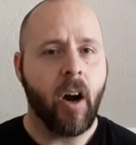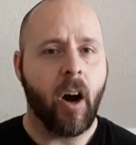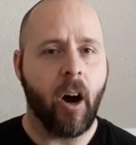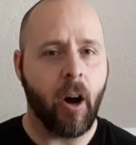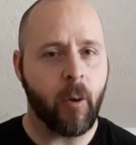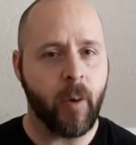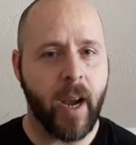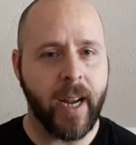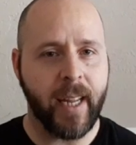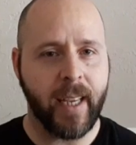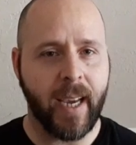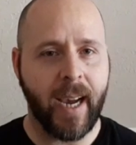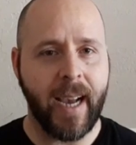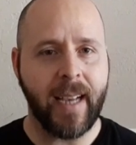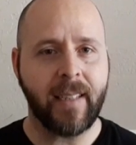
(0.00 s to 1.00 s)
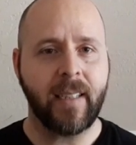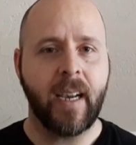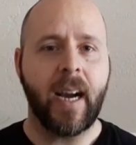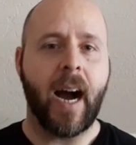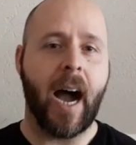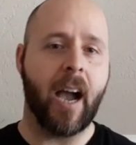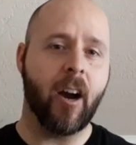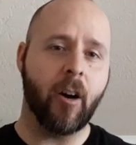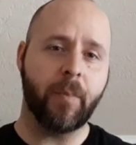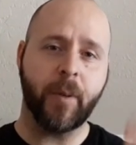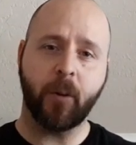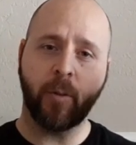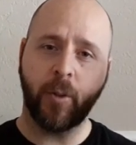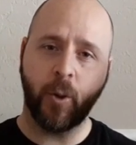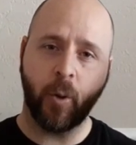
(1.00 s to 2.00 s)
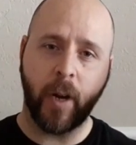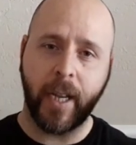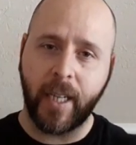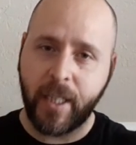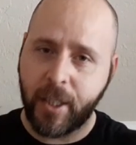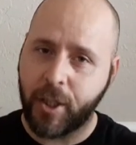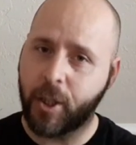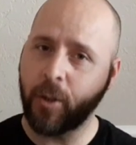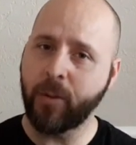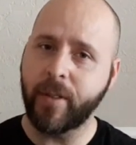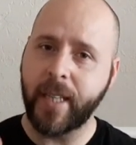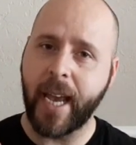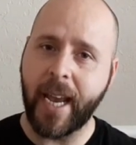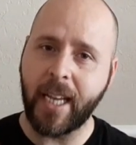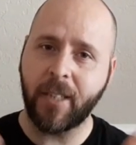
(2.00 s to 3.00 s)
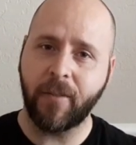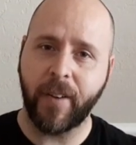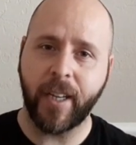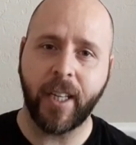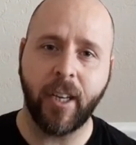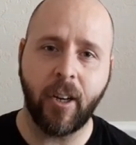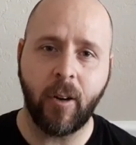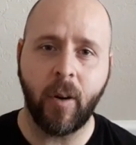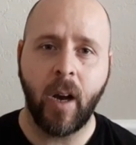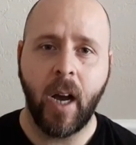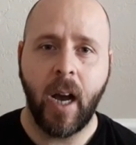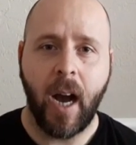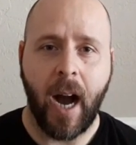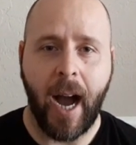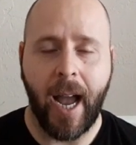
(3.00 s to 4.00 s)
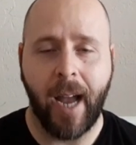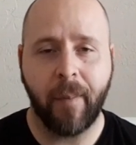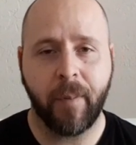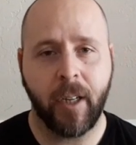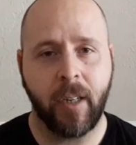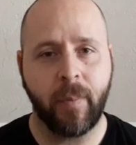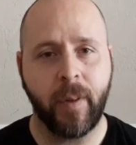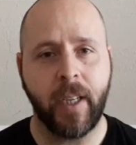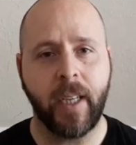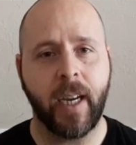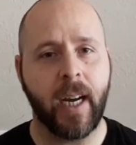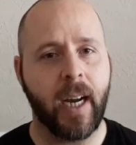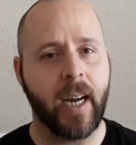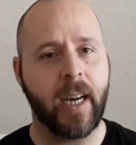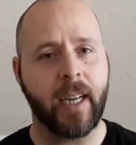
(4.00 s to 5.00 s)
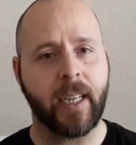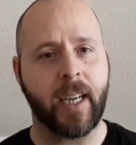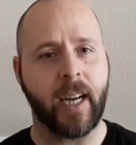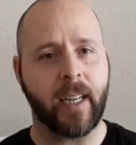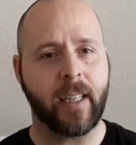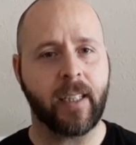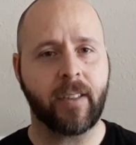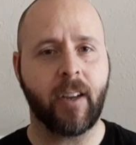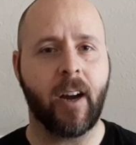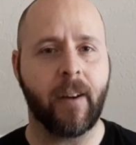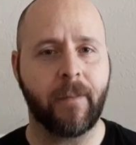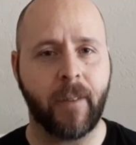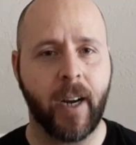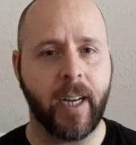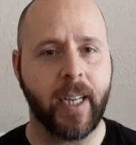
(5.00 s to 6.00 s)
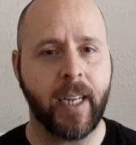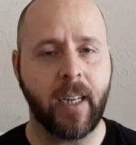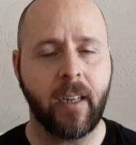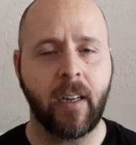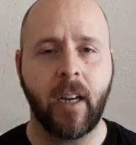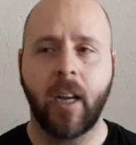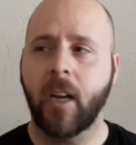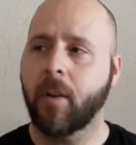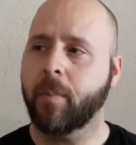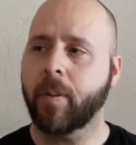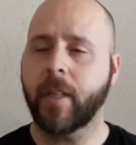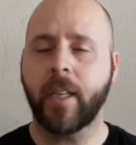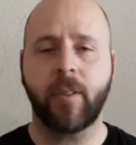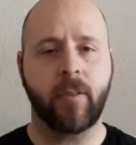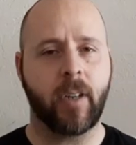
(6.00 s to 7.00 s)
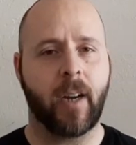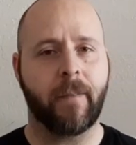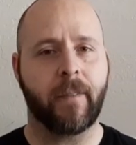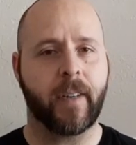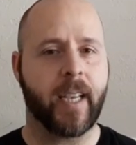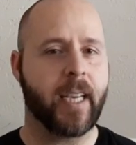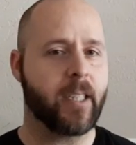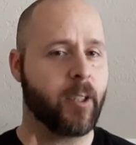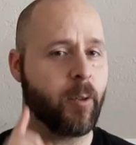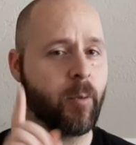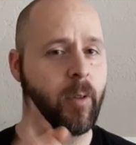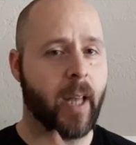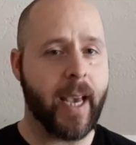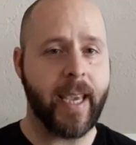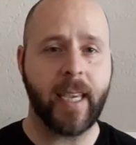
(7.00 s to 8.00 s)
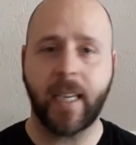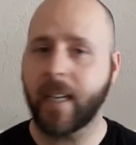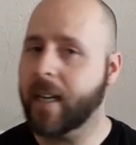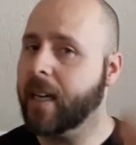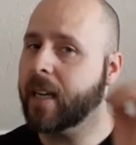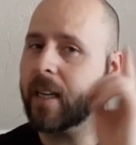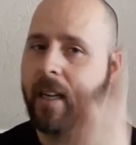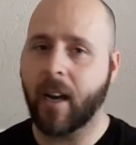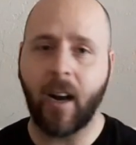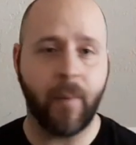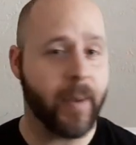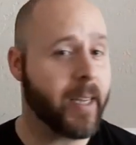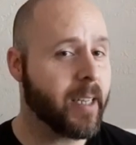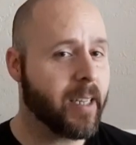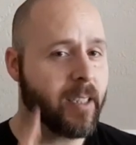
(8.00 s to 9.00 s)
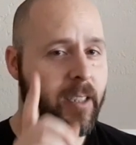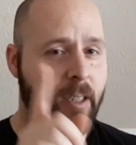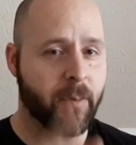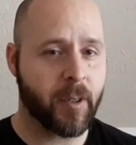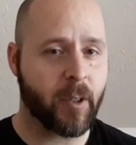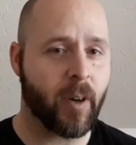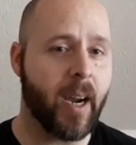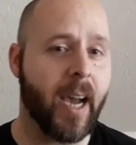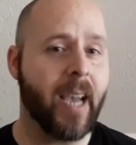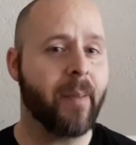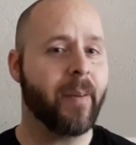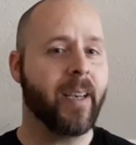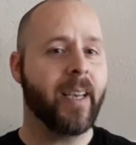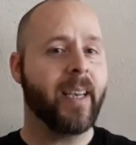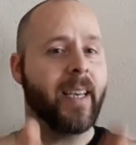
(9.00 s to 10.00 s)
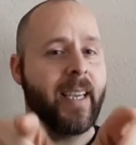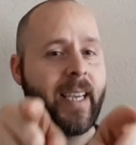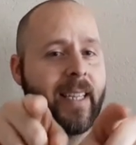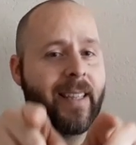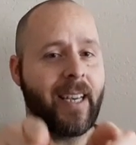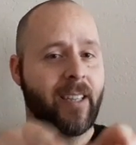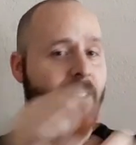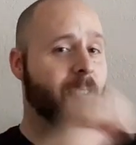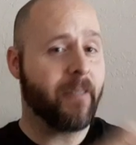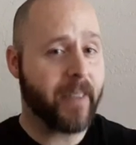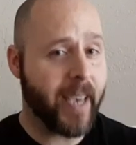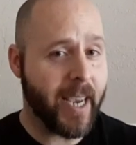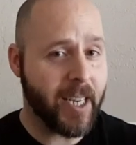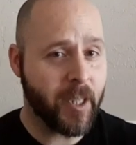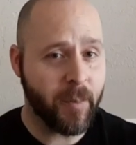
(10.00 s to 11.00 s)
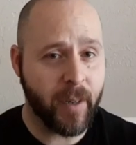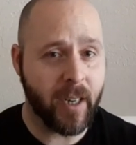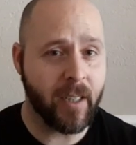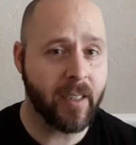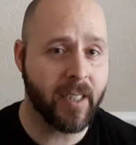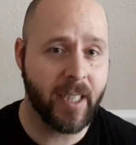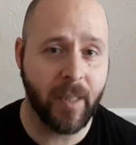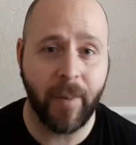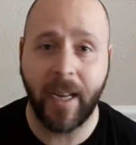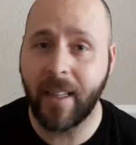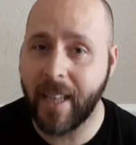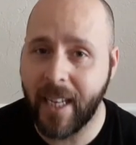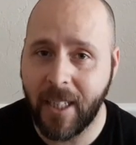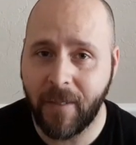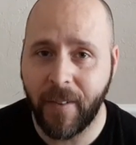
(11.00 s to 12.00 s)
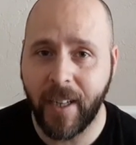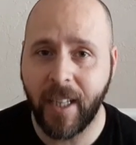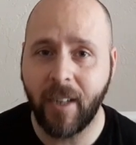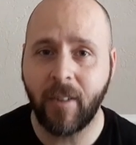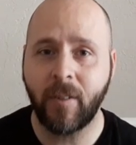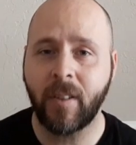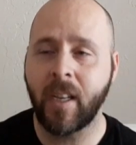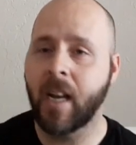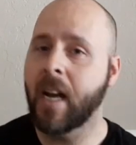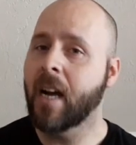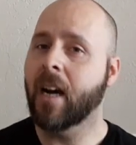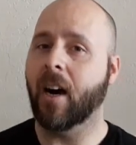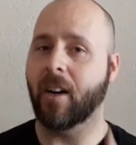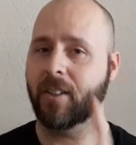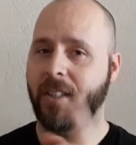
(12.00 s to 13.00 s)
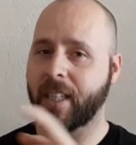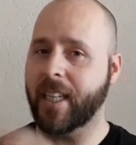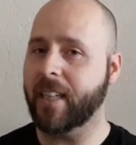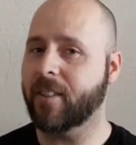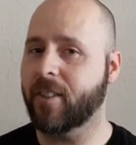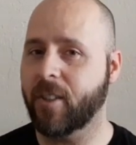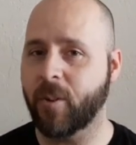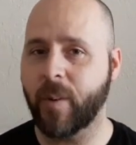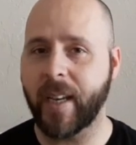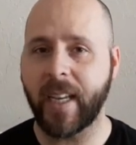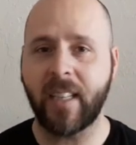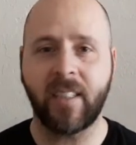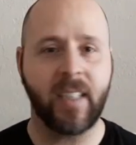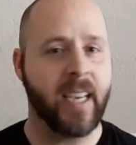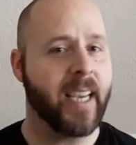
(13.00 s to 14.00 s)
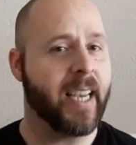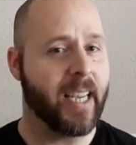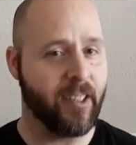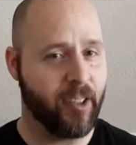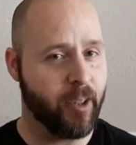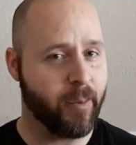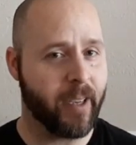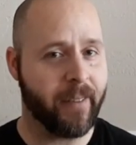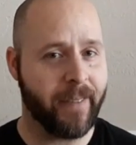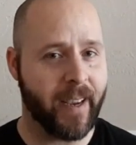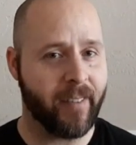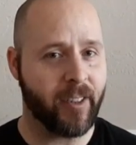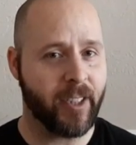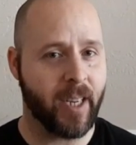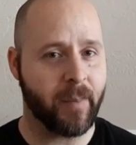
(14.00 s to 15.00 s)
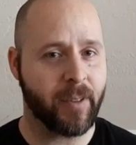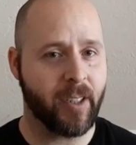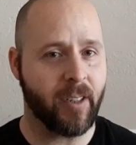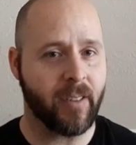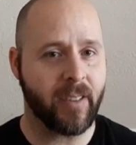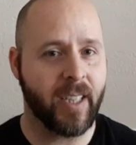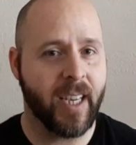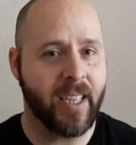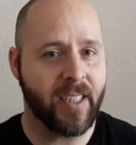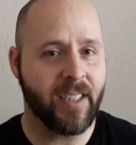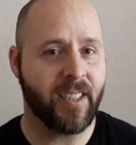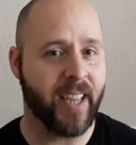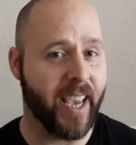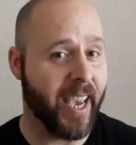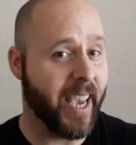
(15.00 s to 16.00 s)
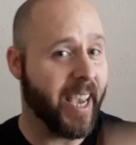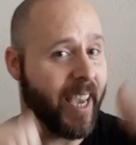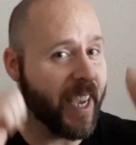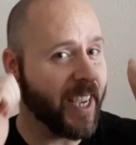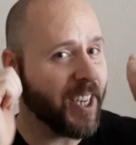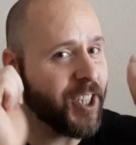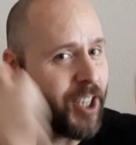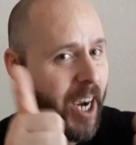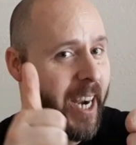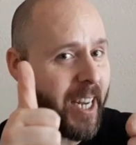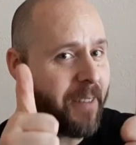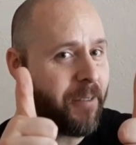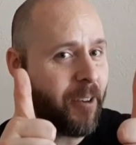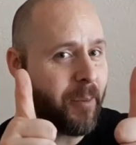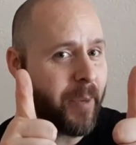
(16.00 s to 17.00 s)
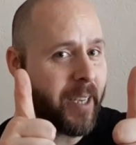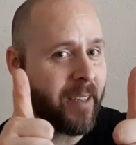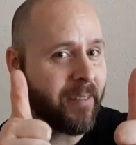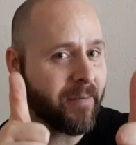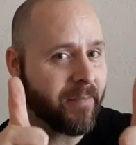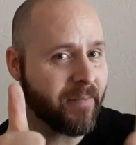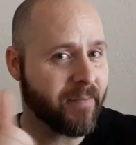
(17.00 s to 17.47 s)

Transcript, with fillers: Alrighty guys, I hope you enjoyed today's video. I am going to be uh, cutting this off right here. Please do not forget to like, comment, subscribe, hit that notification bell to see my latest videos. I'll see you in two weeks. And do me a favor, Gemstones, stay shiny for me.